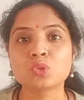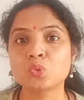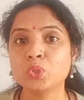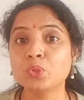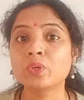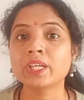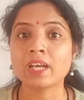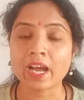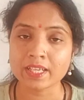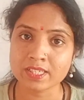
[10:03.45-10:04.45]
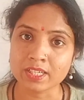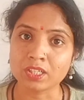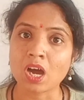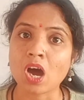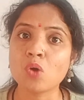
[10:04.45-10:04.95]
to you realize
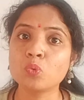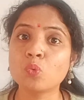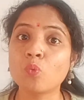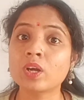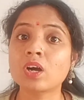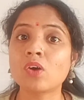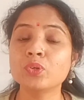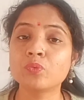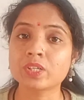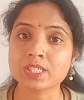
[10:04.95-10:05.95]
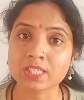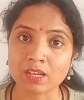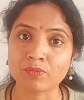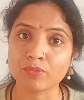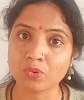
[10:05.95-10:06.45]
it, how to work on yourself.